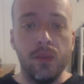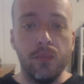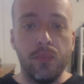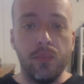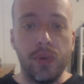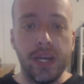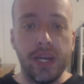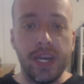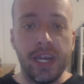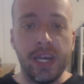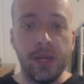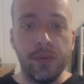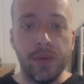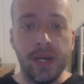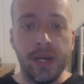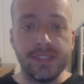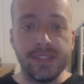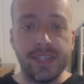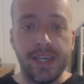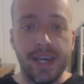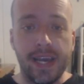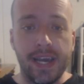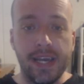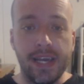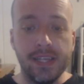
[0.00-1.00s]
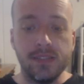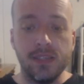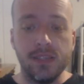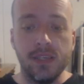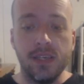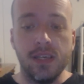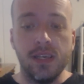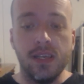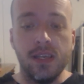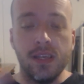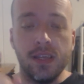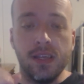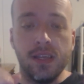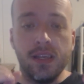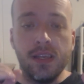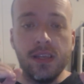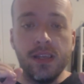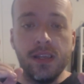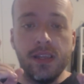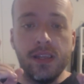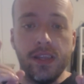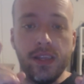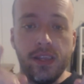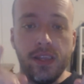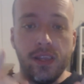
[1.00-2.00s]
But anyways, guys,
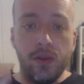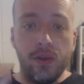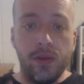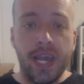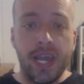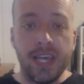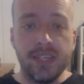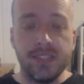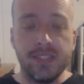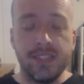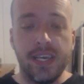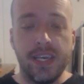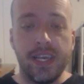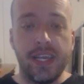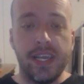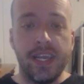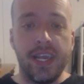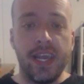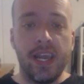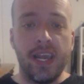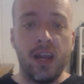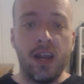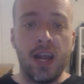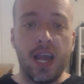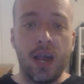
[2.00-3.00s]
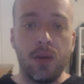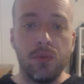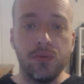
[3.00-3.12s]
you guys take care.